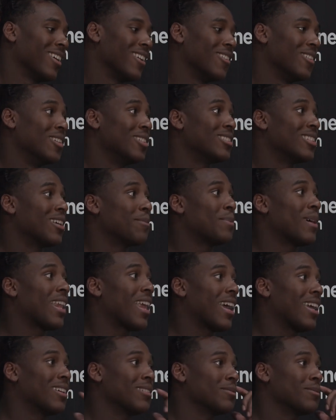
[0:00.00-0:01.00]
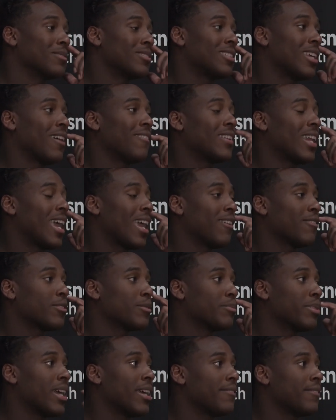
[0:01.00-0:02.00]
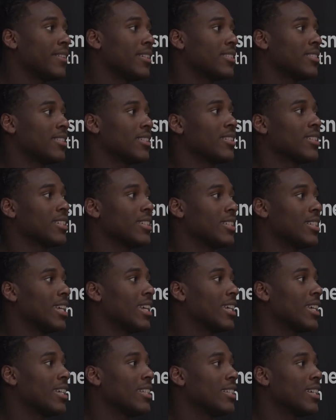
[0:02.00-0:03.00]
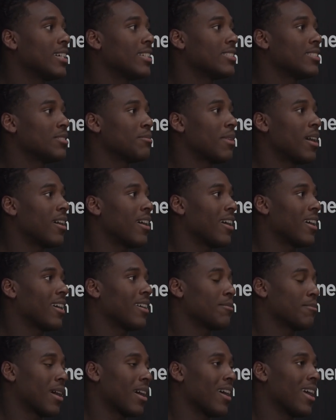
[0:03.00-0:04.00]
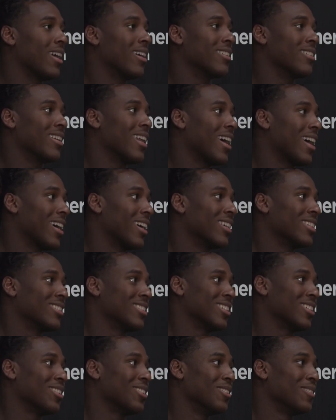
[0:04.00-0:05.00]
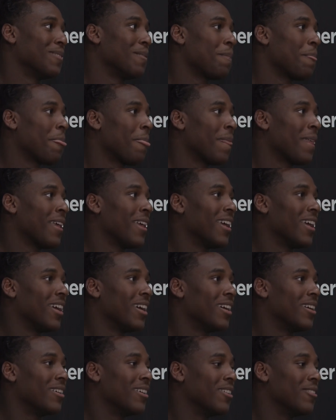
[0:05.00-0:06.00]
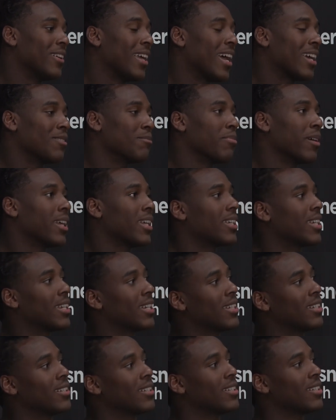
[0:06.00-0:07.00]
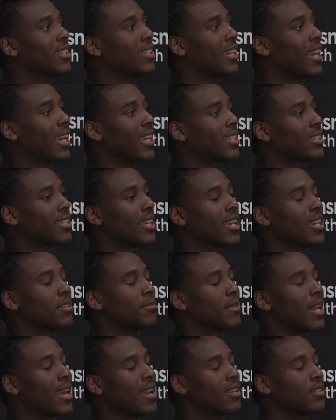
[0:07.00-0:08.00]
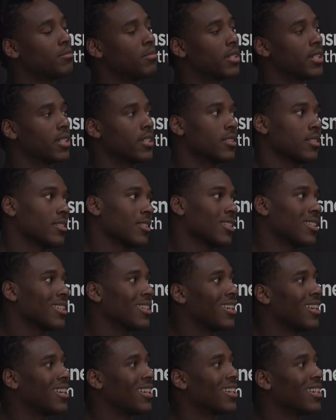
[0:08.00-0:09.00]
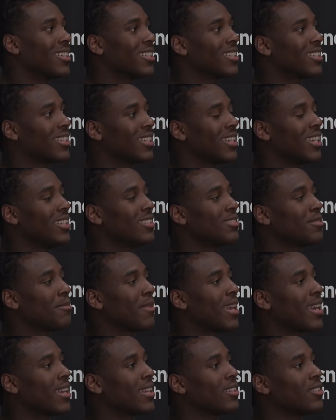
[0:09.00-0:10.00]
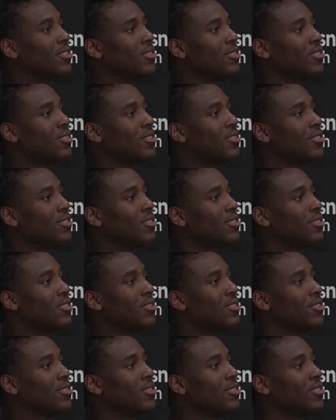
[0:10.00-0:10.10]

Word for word: We was up at like seven to eight for breakfast and didn't get done to about, about eight or nine. So uh, we had a break in I like camp now, but uh, he's a man